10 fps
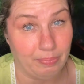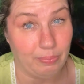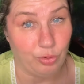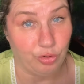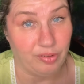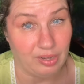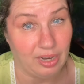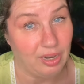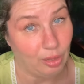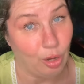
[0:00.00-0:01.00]
you're
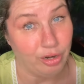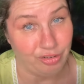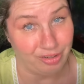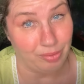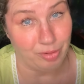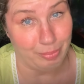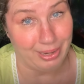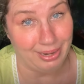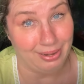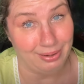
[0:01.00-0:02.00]
seeing it large because it was
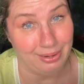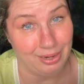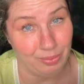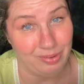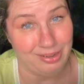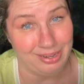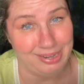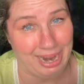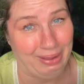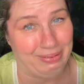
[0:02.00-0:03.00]
big and it was
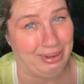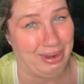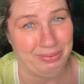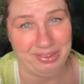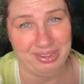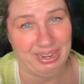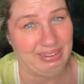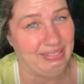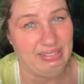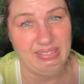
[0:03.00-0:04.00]
detailed, and I was
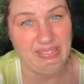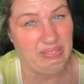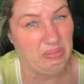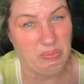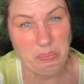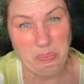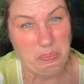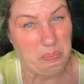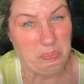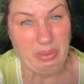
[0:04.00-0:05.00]
like,
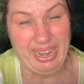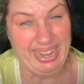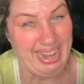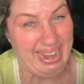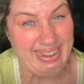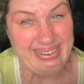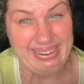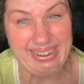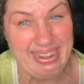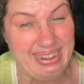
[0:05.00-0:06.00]
I can't,
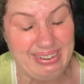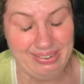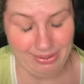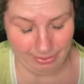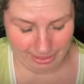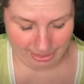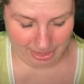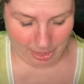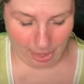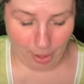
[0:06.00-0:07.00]
I can't do it.
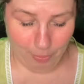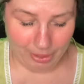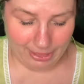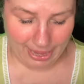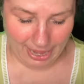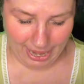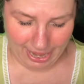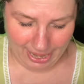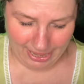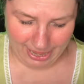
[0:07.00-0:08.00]
But
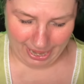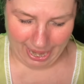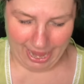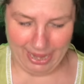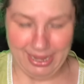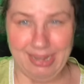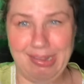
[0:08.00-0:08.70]
then they had this